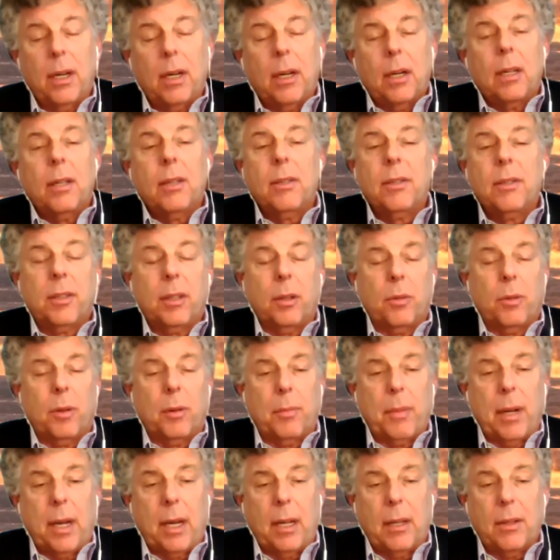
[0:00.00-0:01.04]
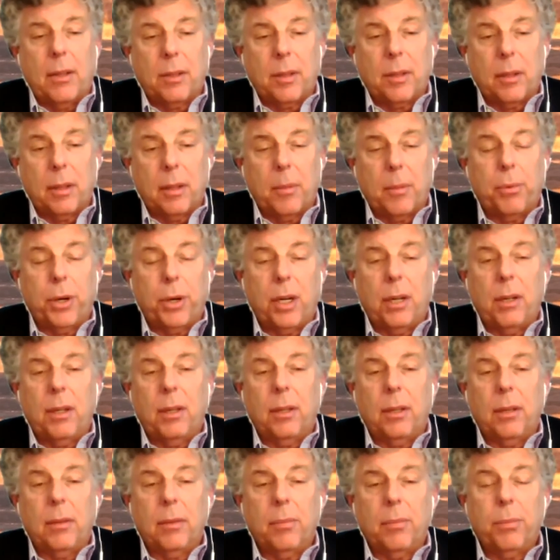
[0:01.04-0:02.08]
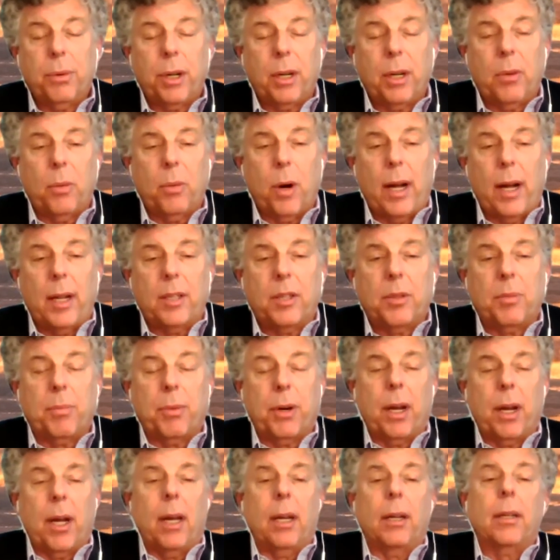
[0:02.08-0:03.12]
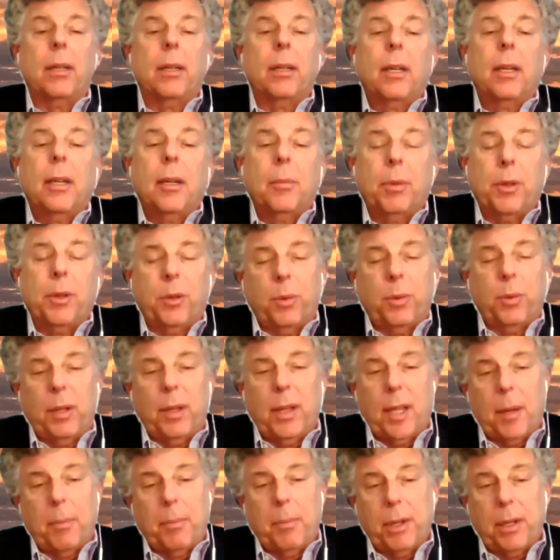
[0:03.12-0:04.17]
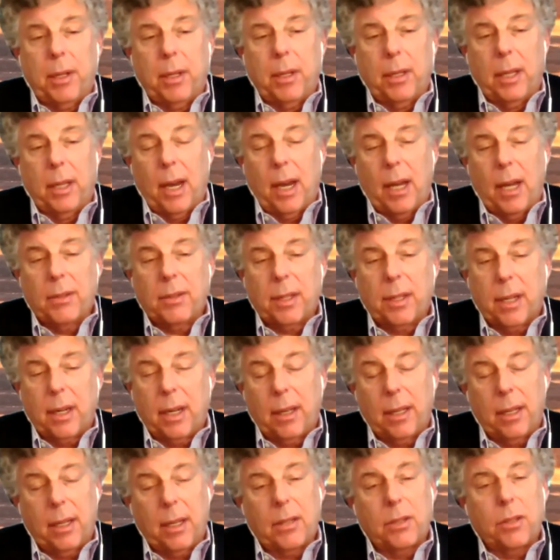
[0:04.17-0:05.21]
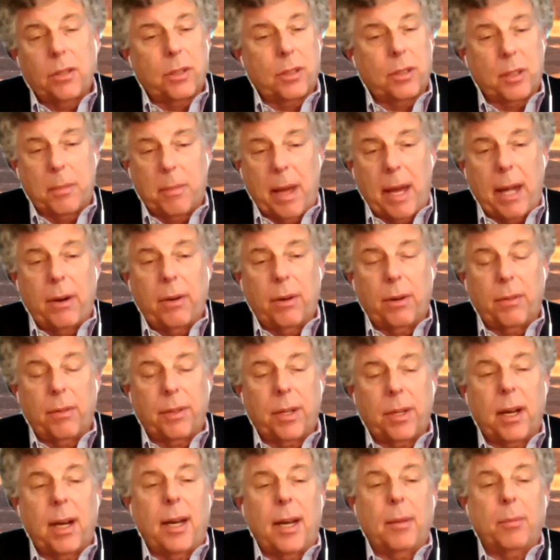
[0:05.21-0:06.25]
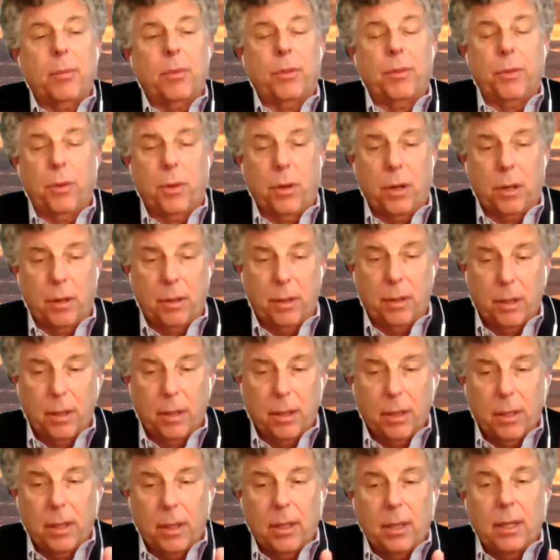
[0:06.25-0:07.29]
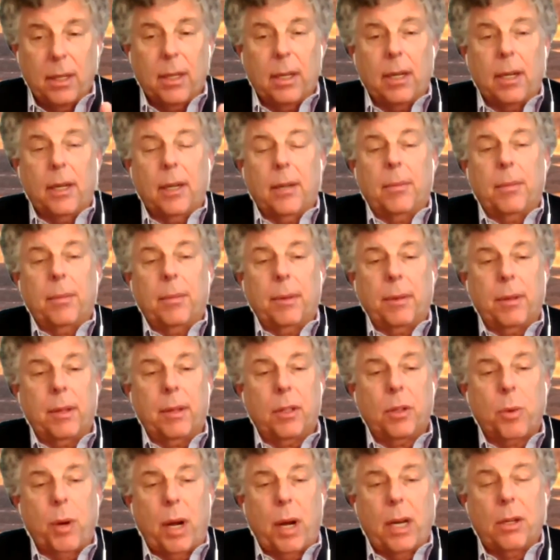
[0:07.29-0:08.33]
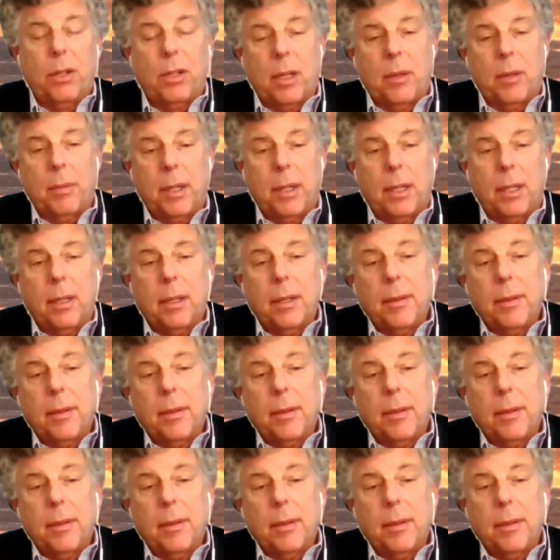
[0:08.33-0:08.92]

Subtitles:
still remains a pretty wide spread between that bid and the ask. And I think it's just a matter of time before the twain shall meet.